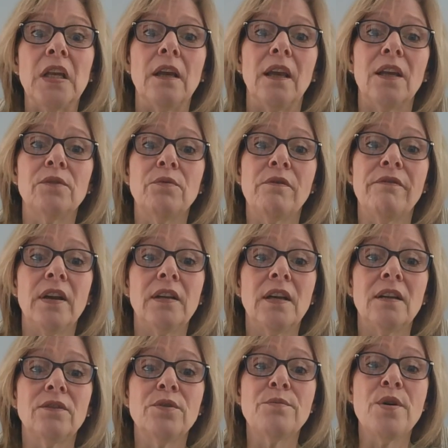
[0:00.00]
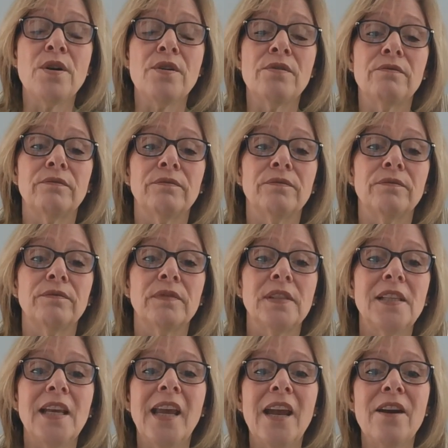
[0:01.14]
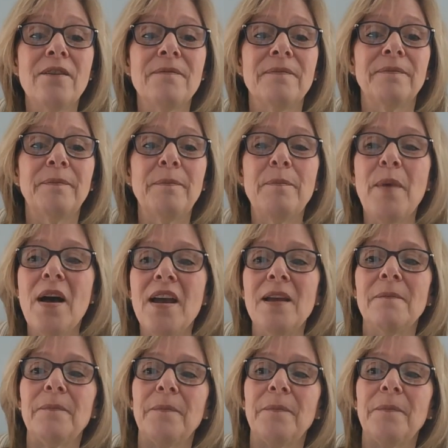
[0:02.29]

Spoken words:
Guess we'll find out tomorrow. Take care. Bye.